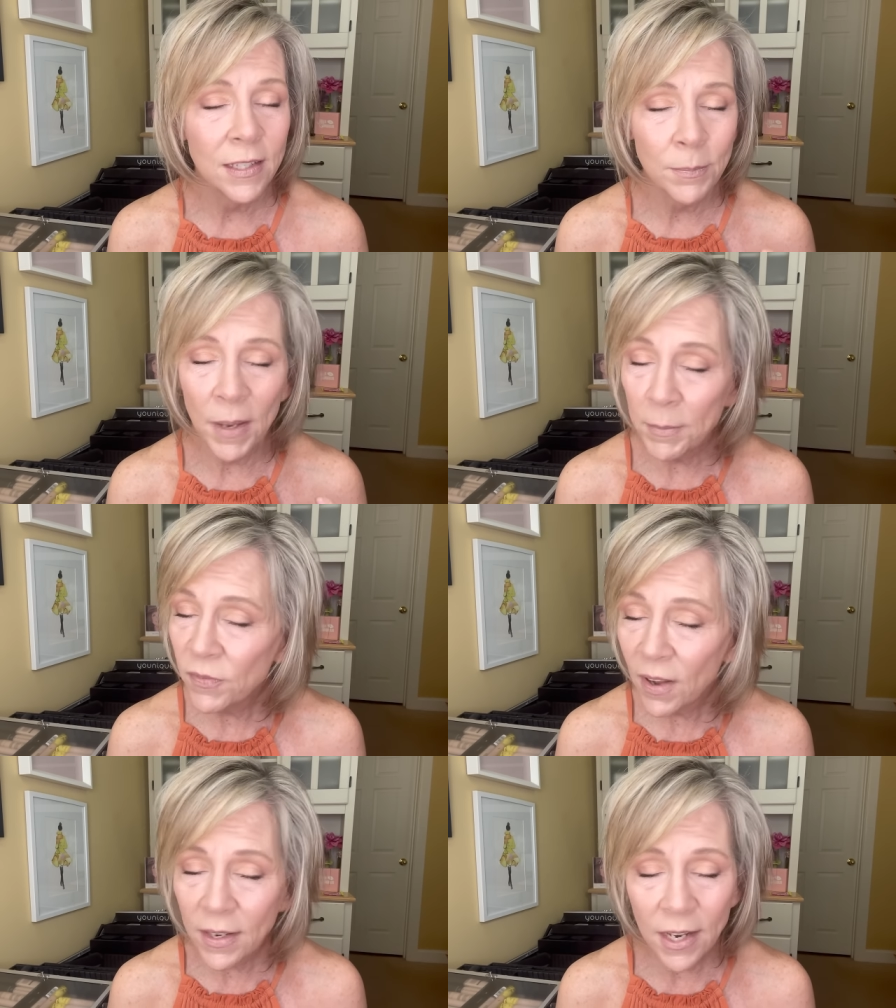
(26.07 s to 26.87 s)
It's
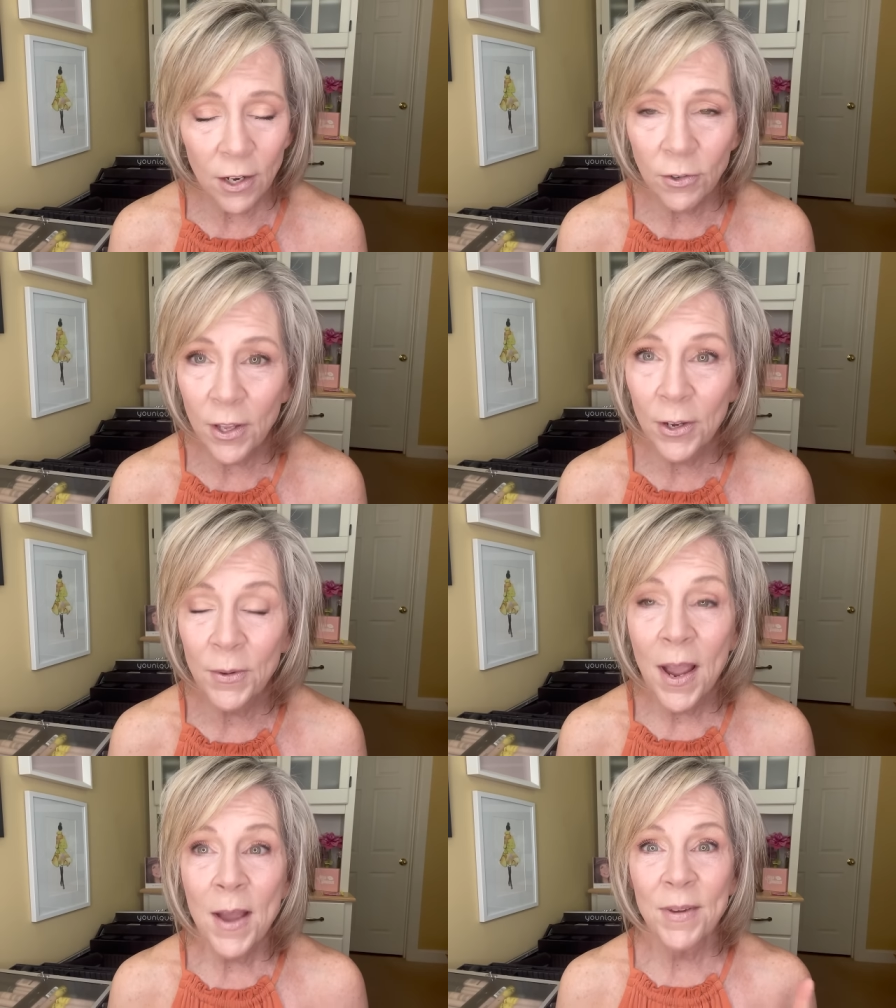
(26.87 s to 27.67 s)
baby fine hair
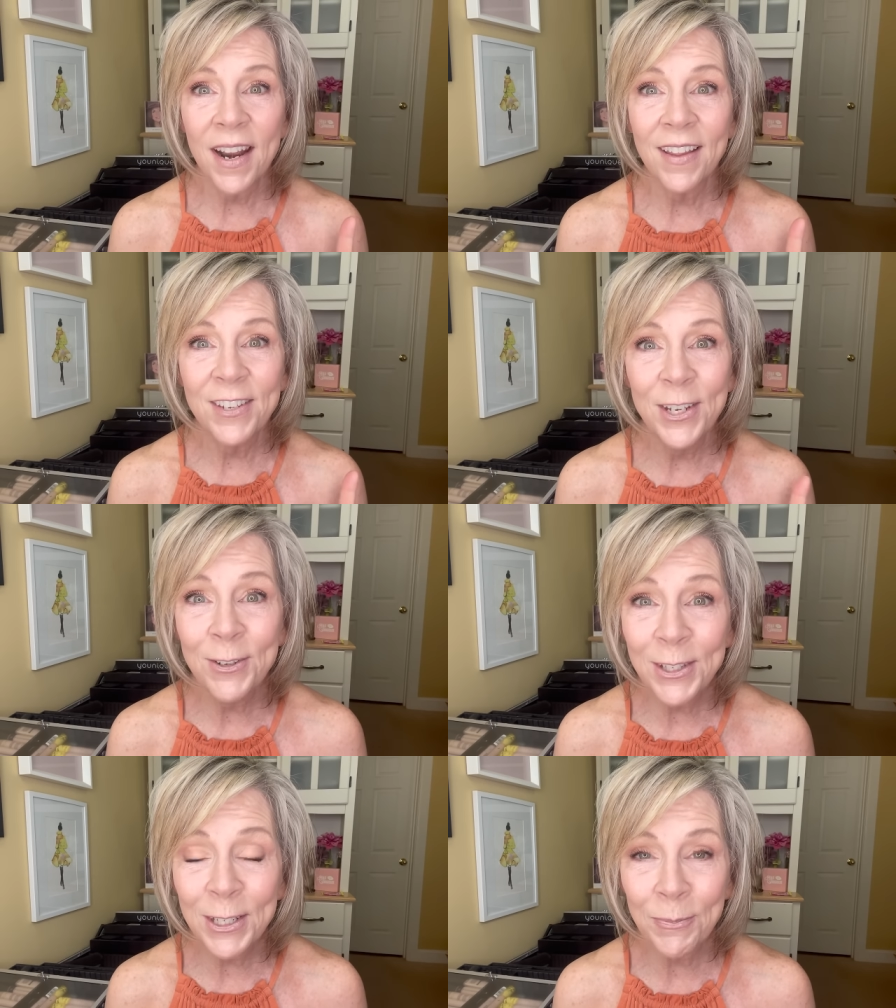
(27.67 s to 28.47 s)
though. But I
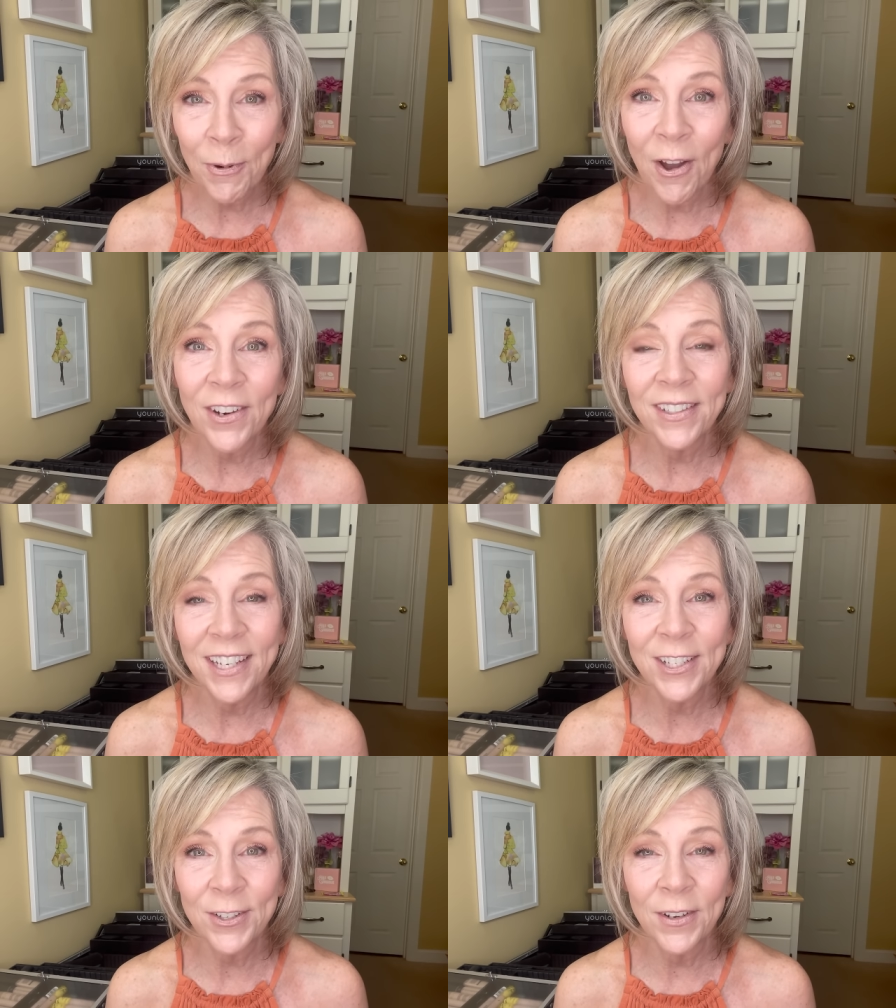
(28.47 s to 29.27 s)
used this product
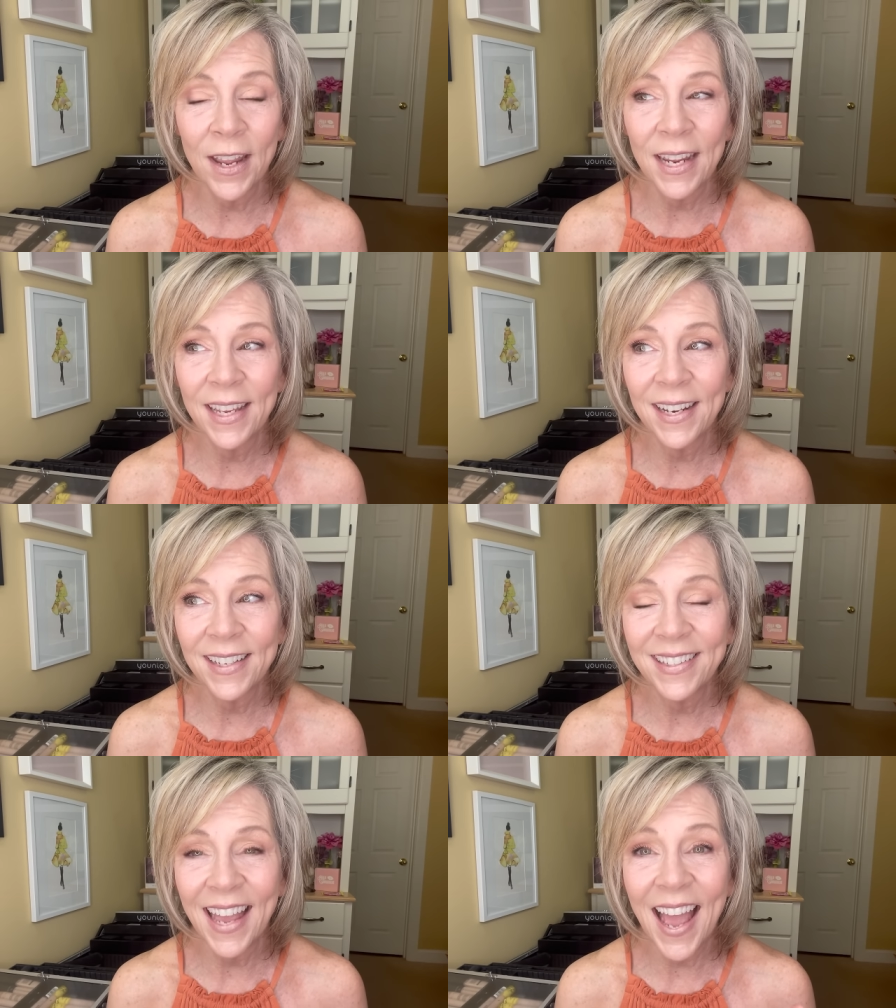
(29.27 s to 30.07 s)
yesterday and
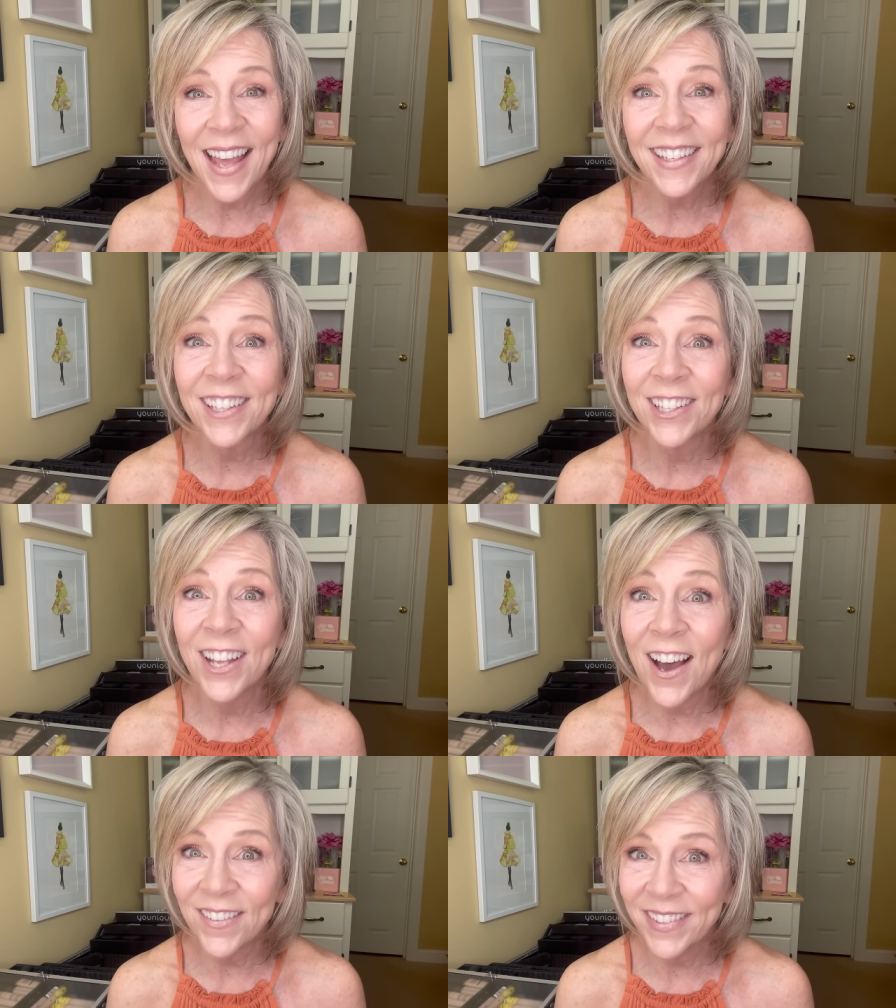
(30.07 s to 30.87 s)
I, I
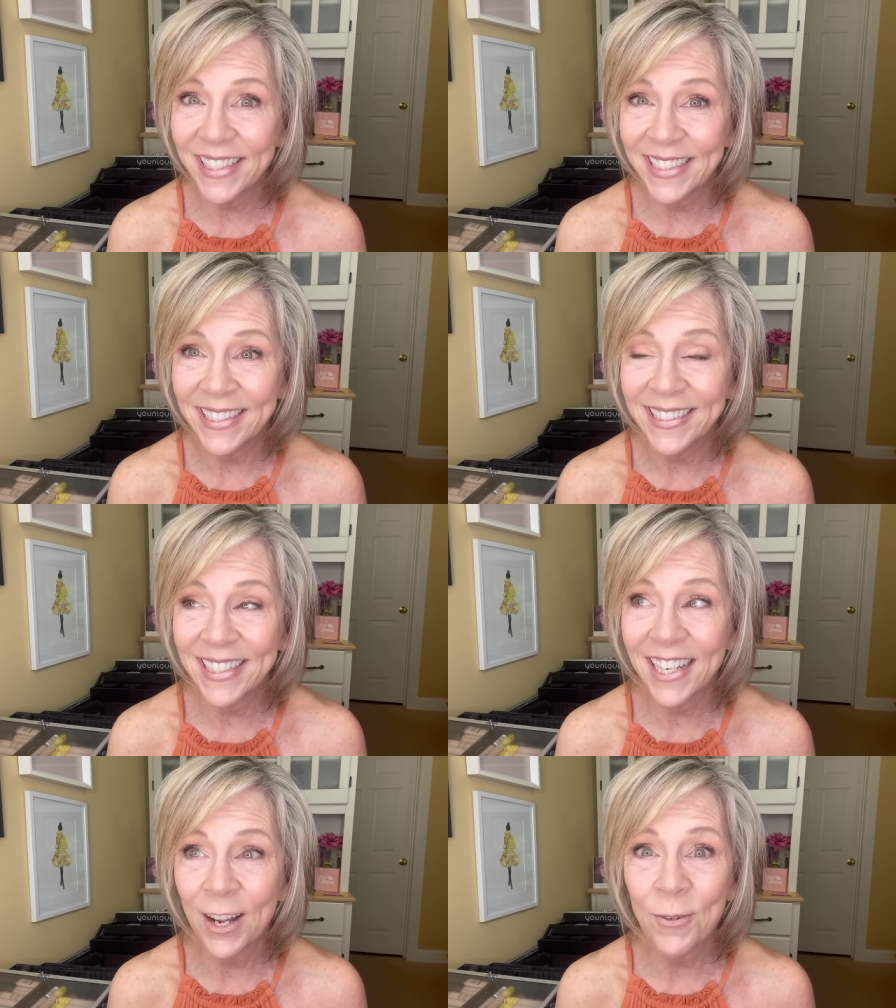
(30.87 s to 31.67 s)
love it,
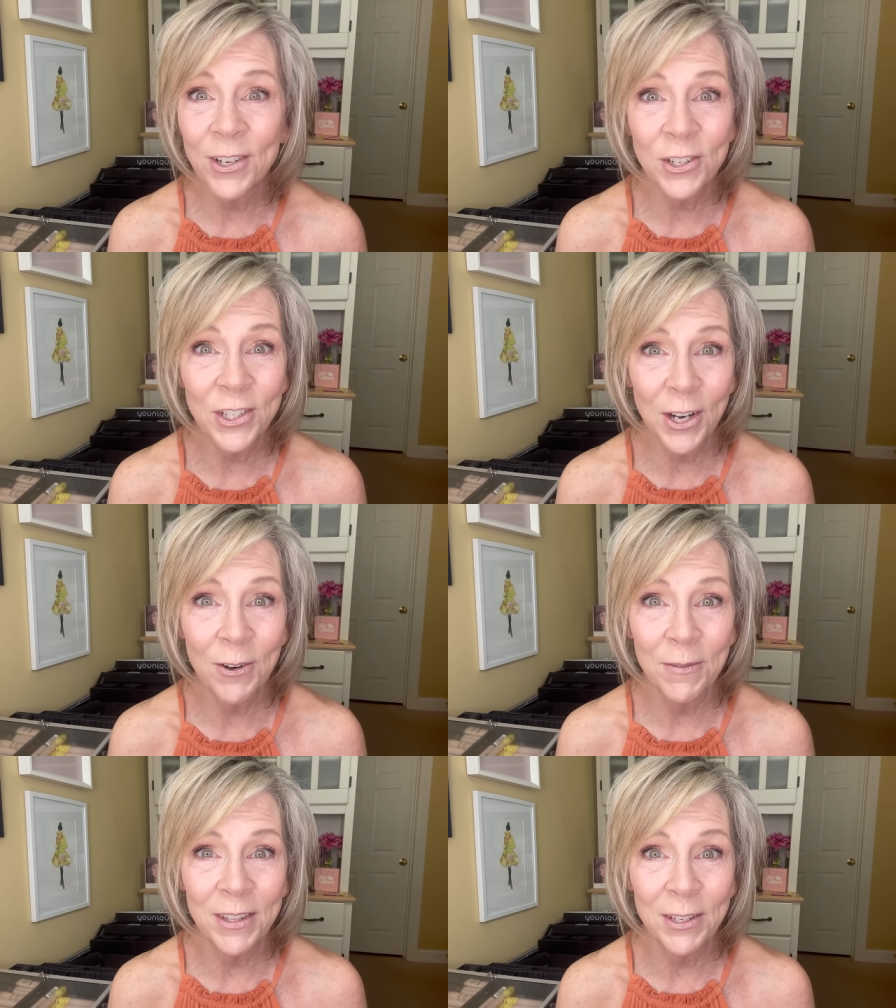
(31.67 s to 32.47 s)
and I want to
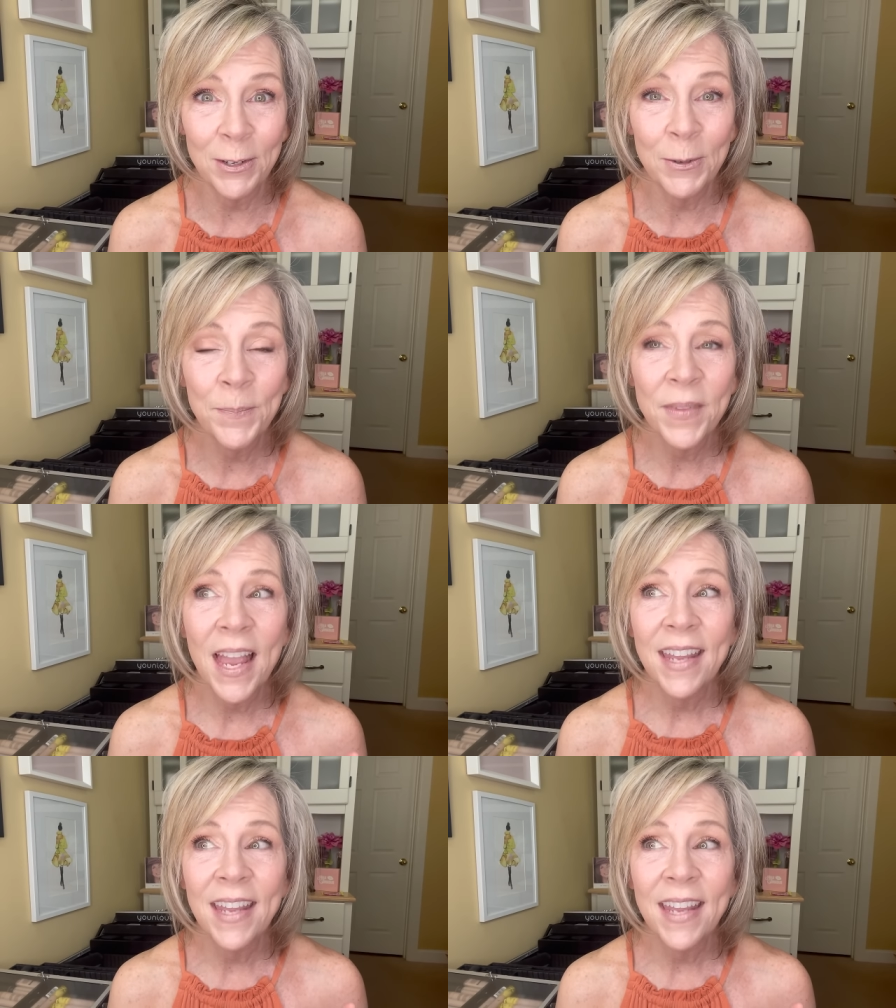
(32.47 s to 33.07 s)
share it with you.